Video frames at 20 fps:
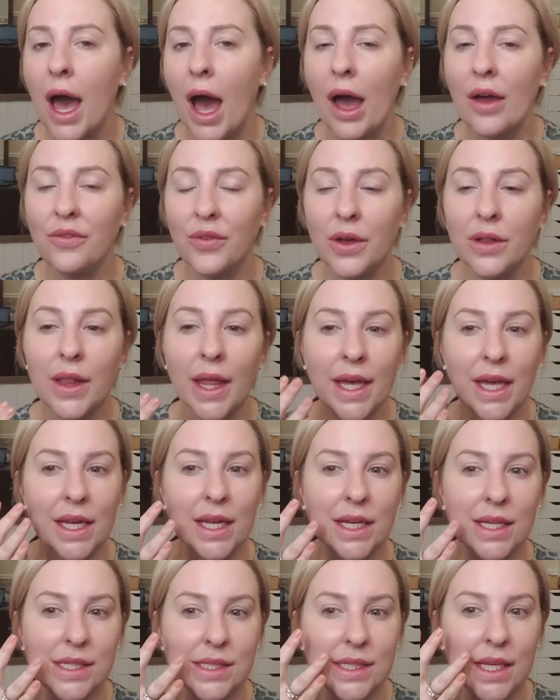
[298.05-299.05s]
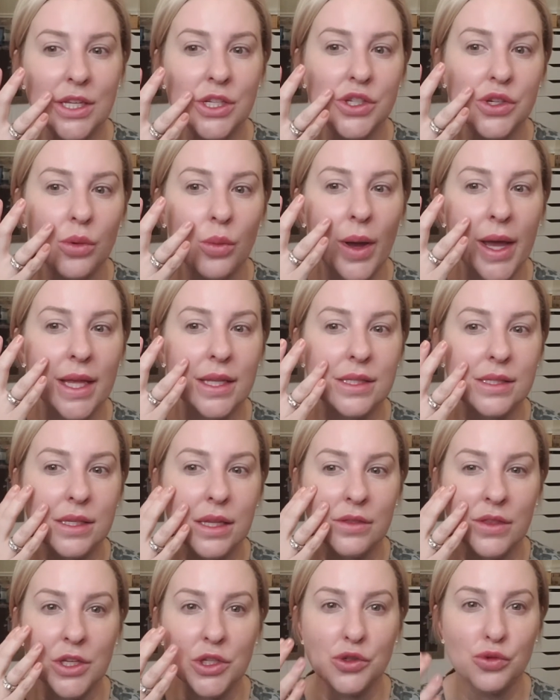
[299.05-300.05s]
I feel like it accentuates
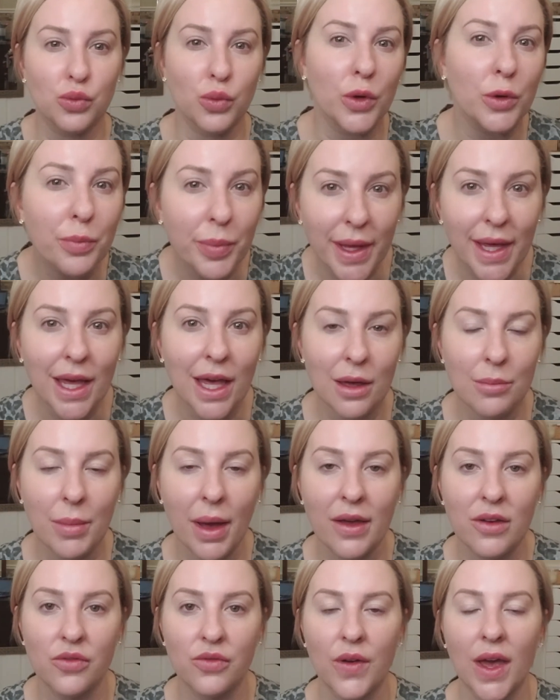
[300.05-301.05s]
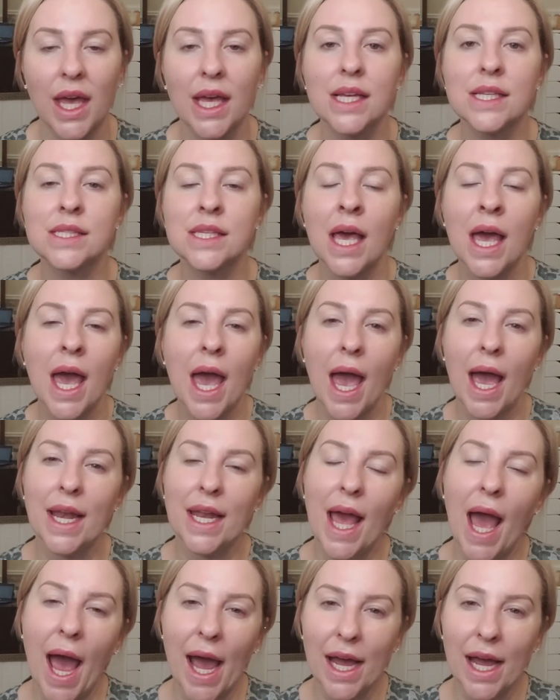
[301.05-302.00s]
the drooping in my face. And it